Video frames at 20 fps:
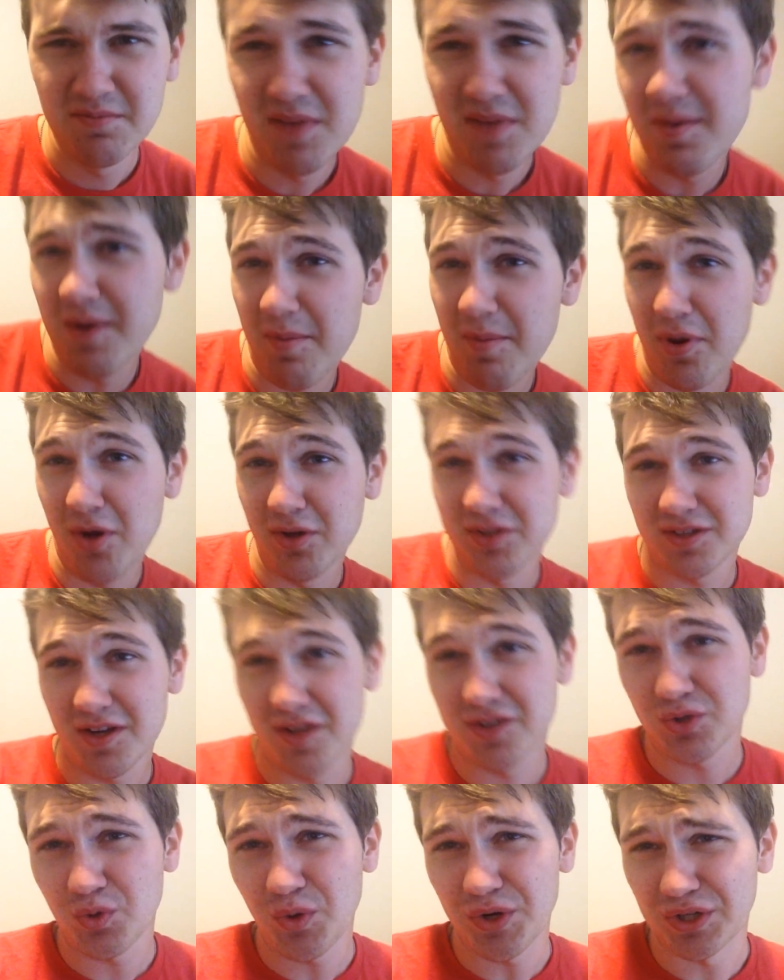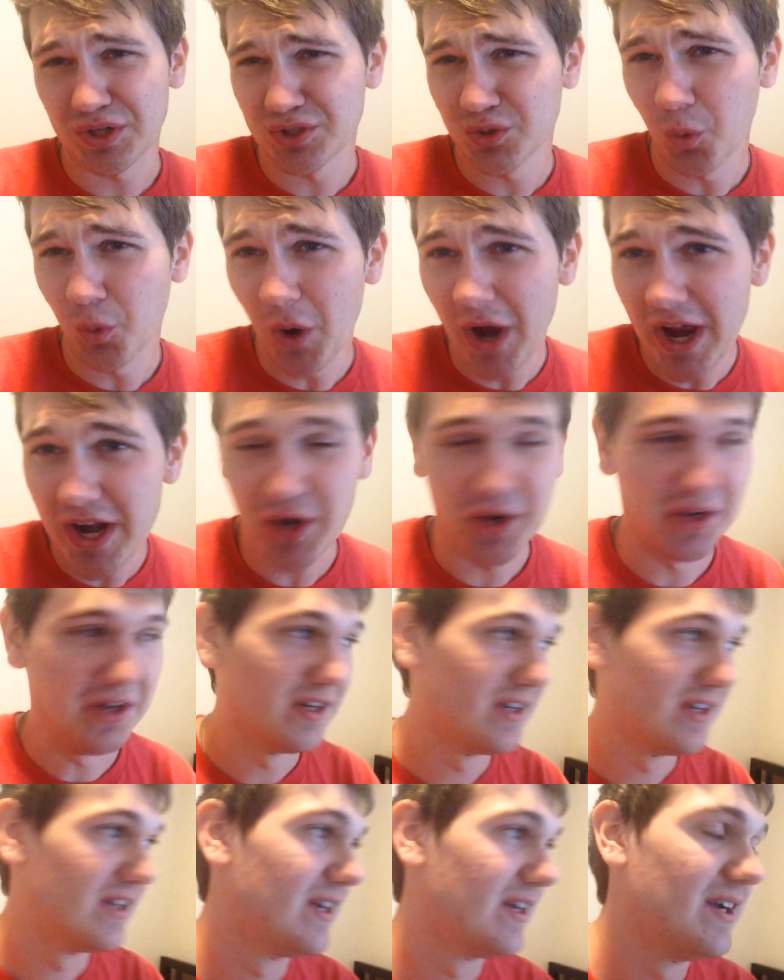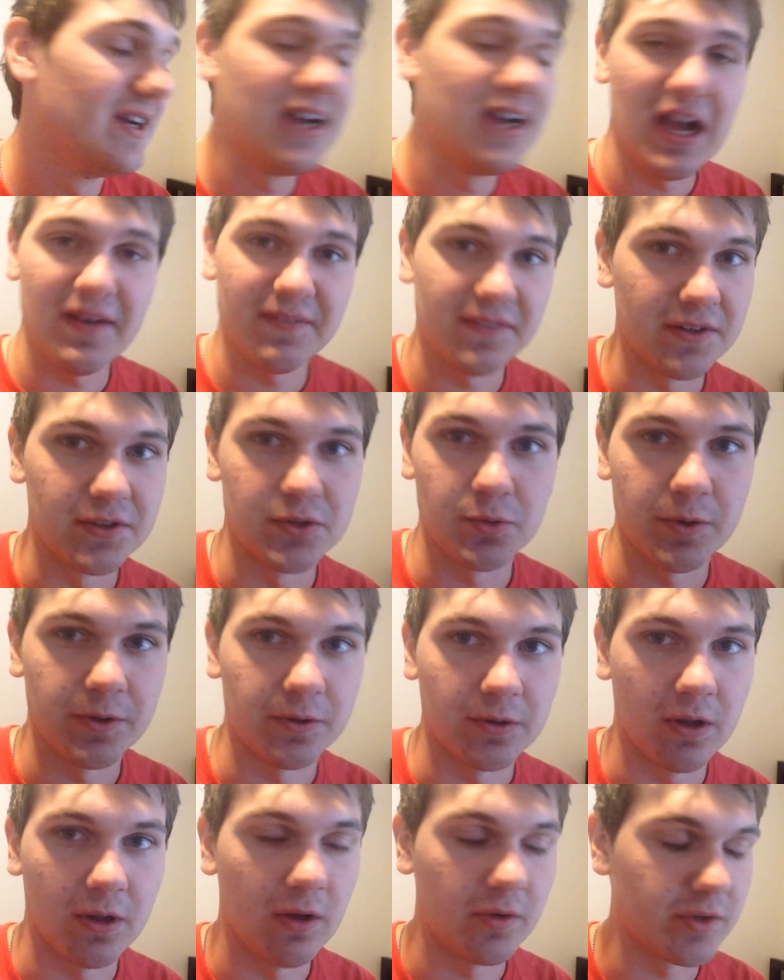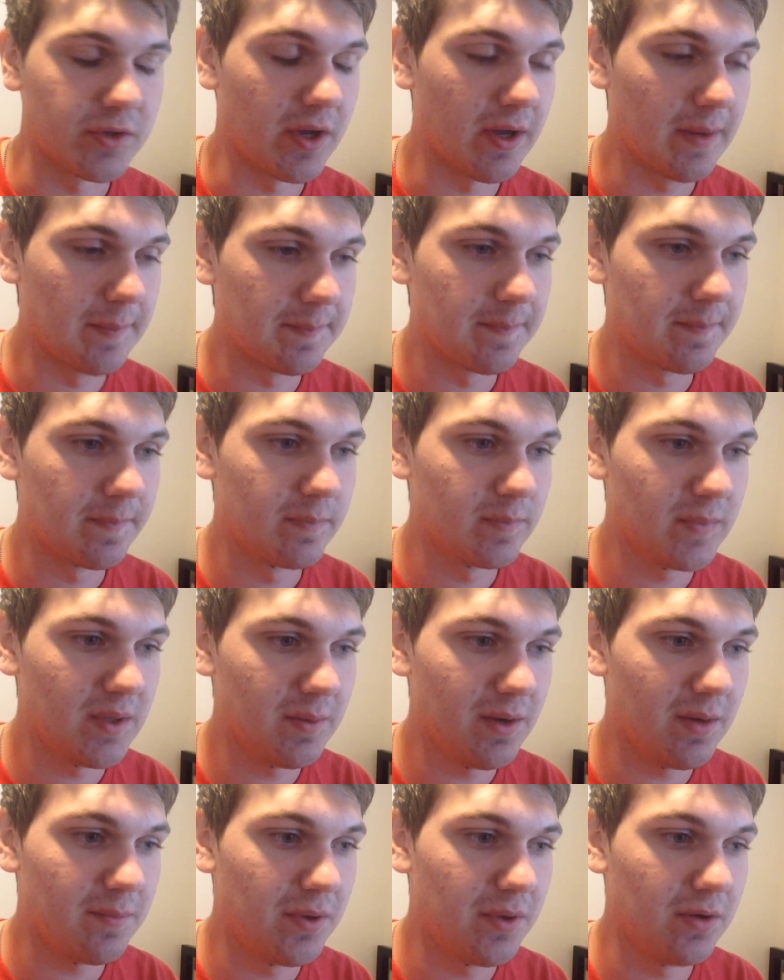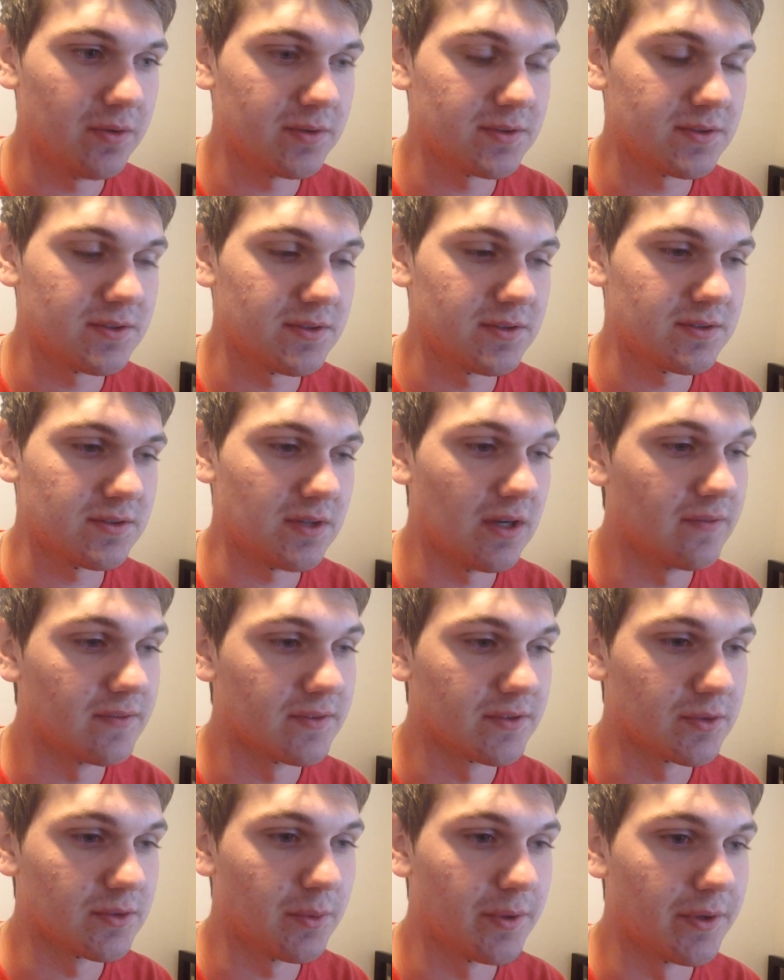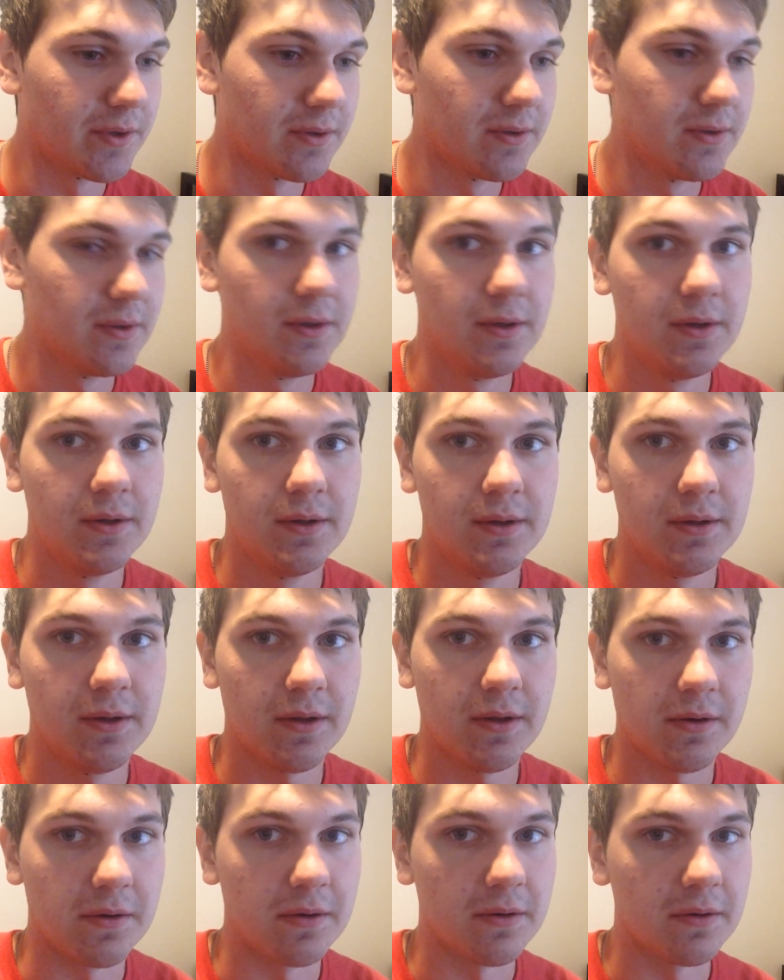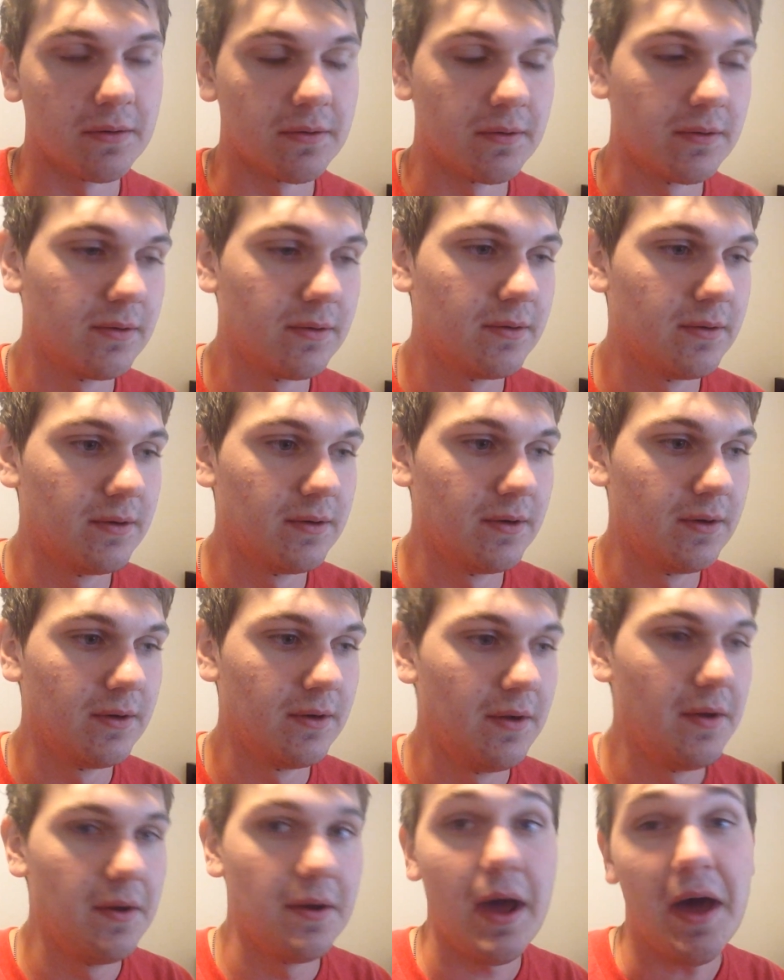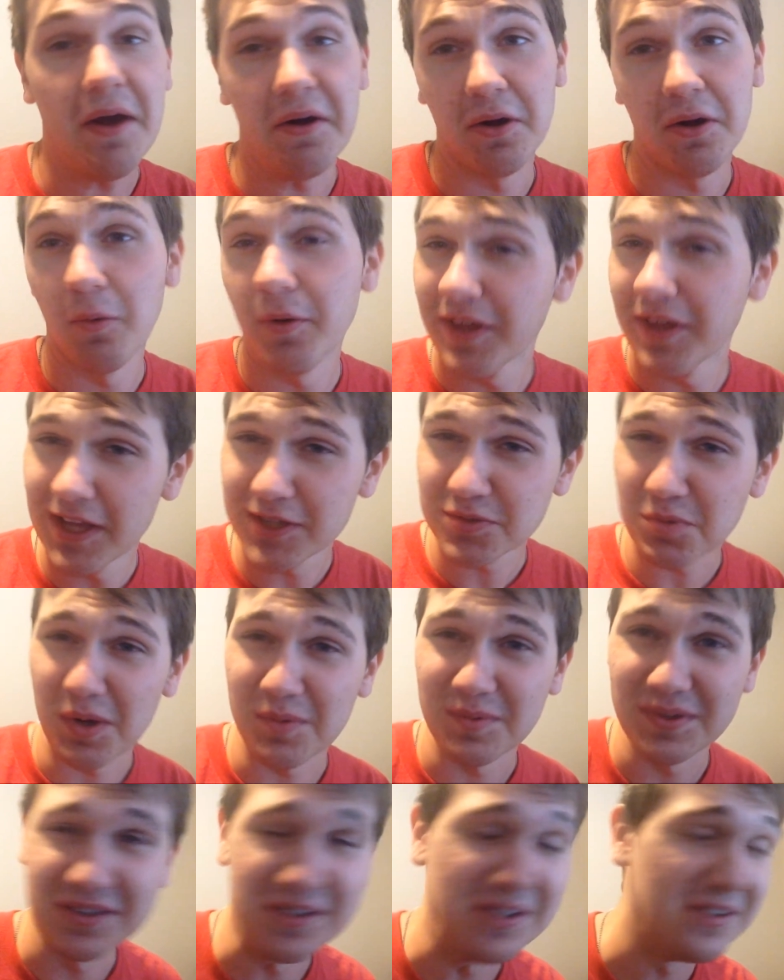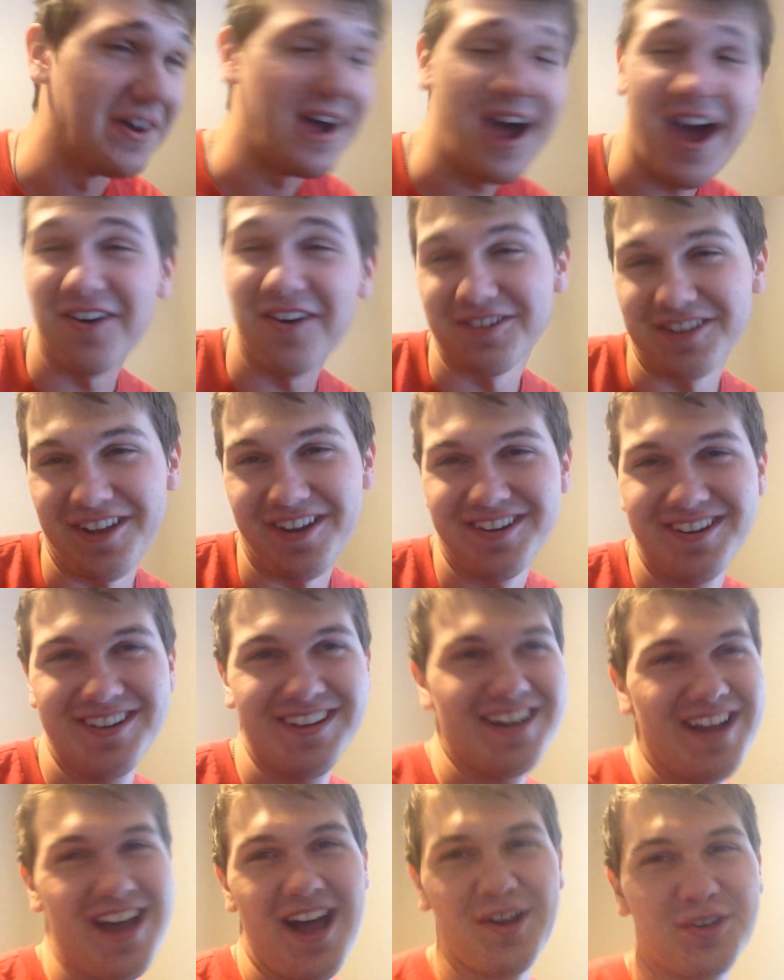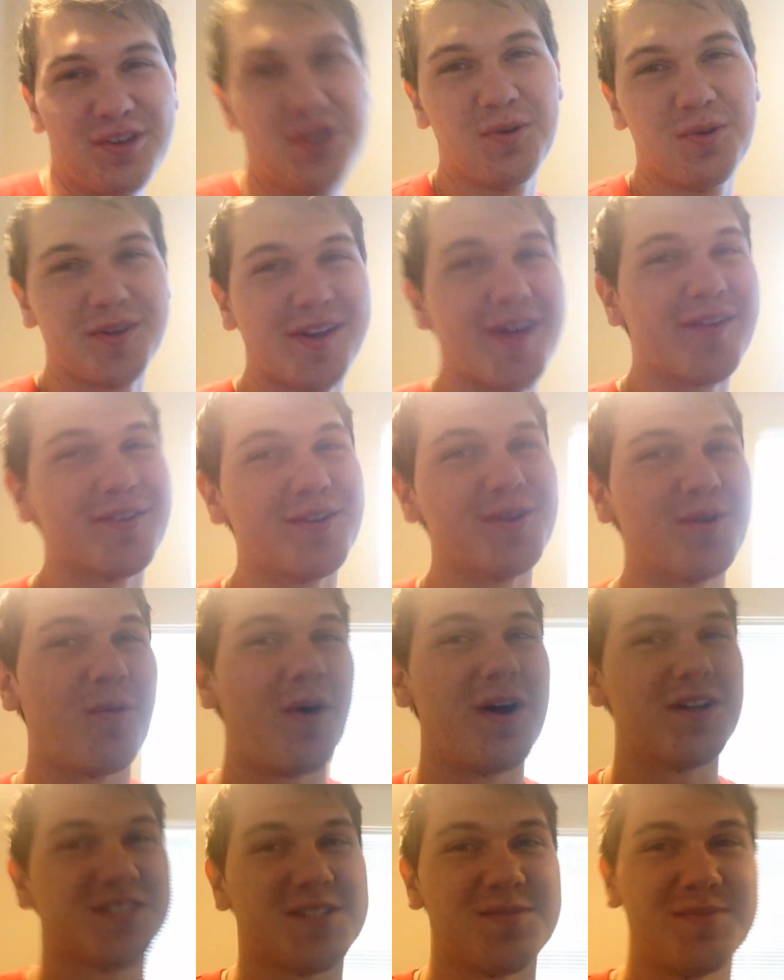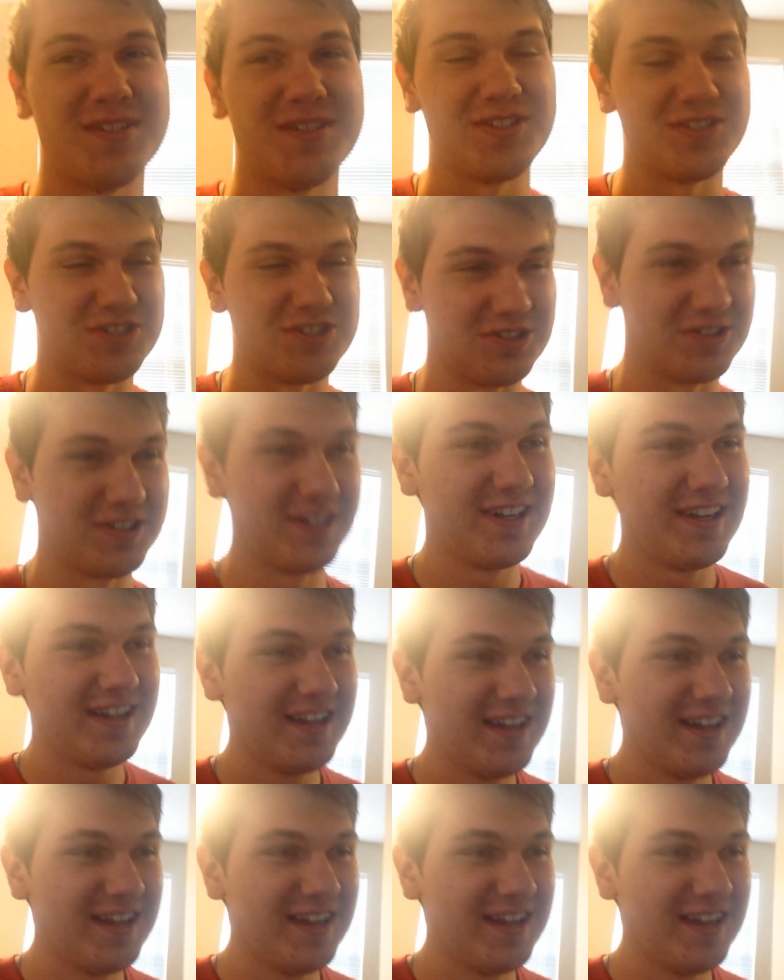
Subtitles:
Maybe I'll post it on Twitter. Twitter. I haven't done Twitter in a long time. Maybe I'll post stuff on Twitter. I don't know. What do you guys want me to do? I don't care. I'll do whatever you want me to do.